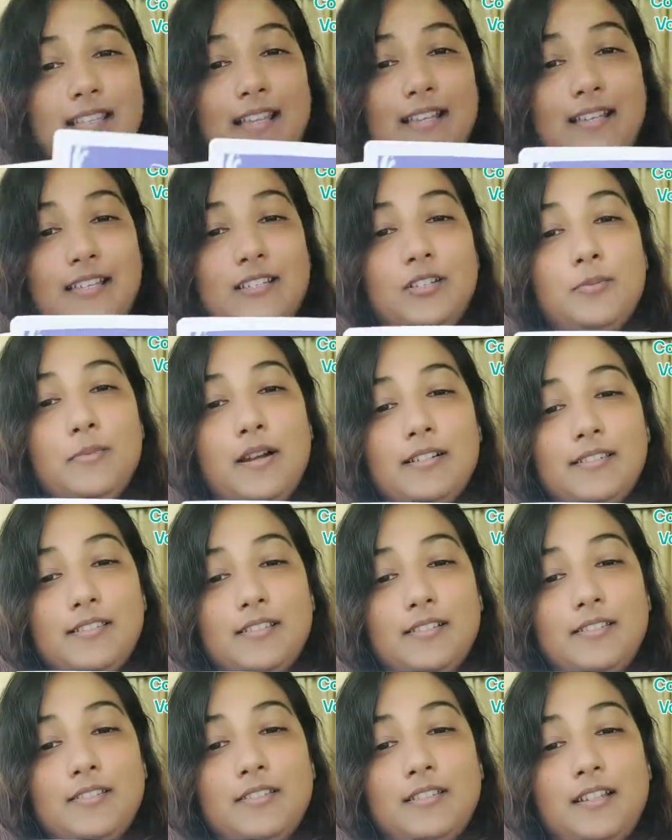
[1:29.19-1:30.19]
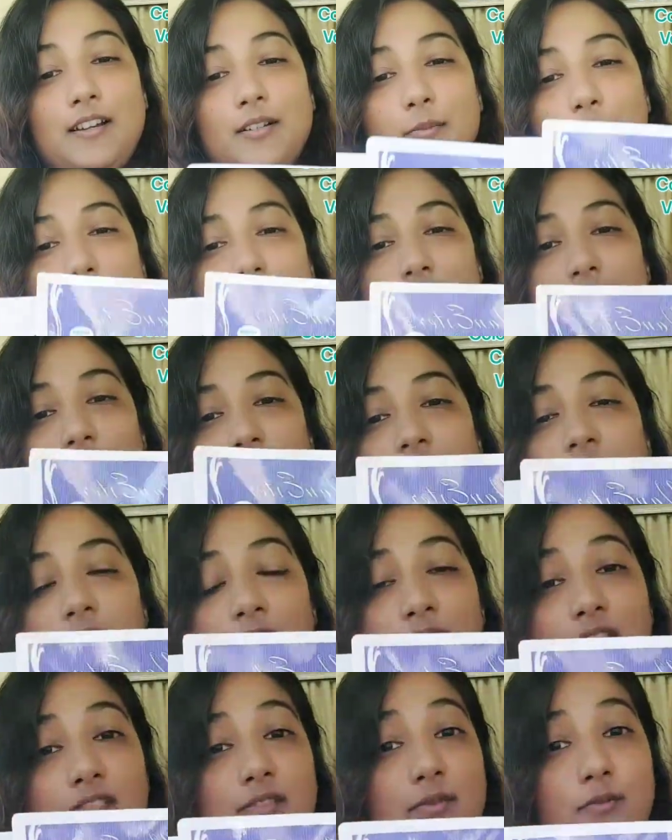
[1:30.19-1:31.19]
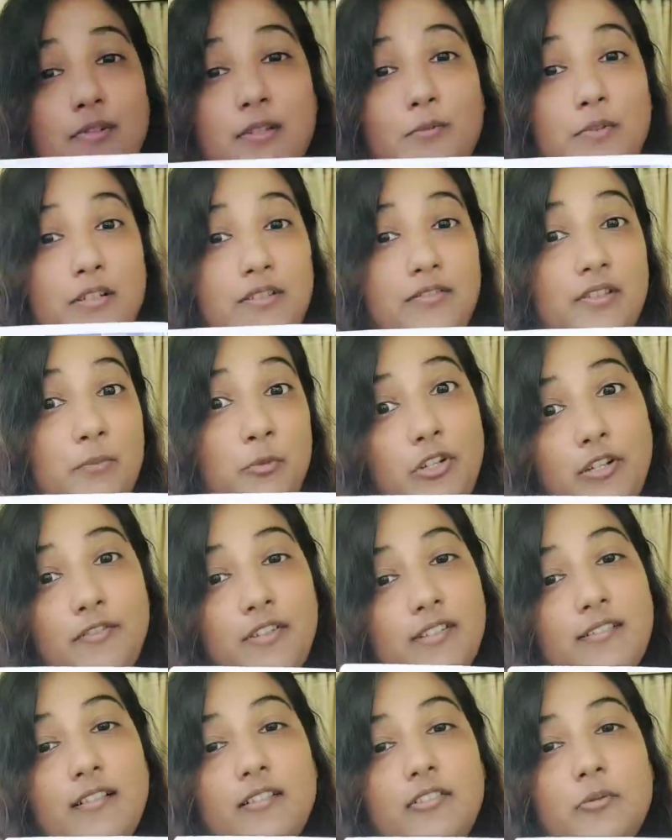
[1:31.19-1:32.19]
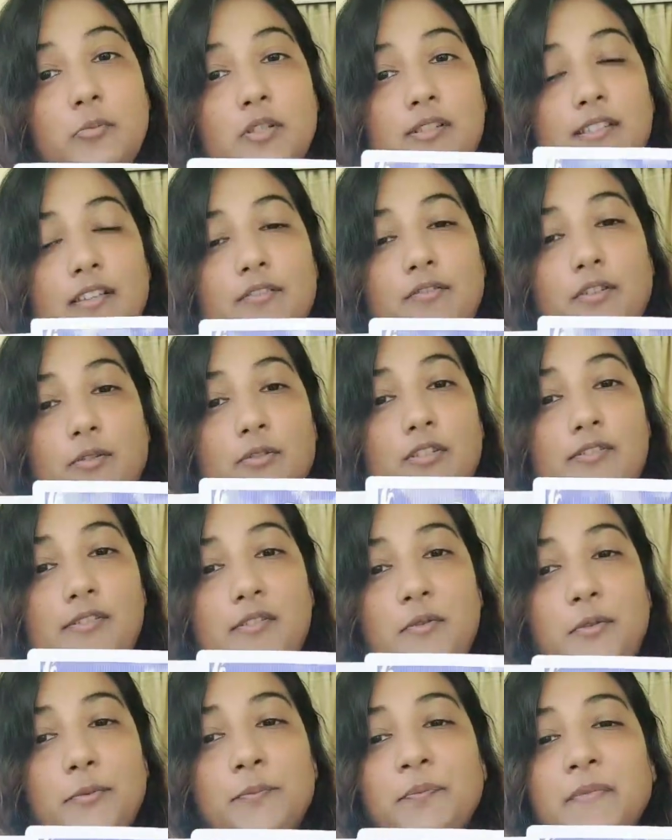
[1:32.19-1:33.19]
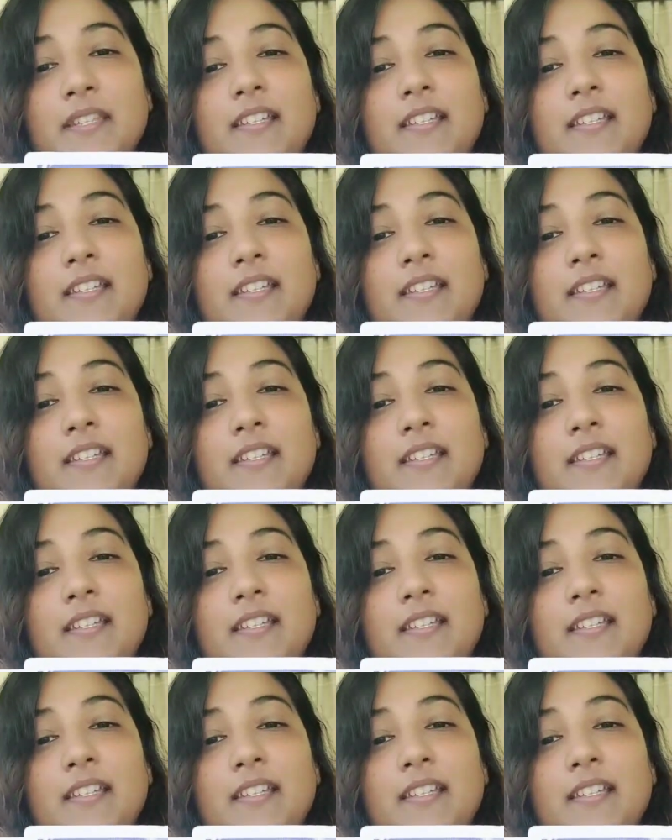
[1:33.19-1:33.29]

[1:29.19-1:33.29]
like in comparison to the art pieces that I used to do in one of the previous coloring books I found in the store.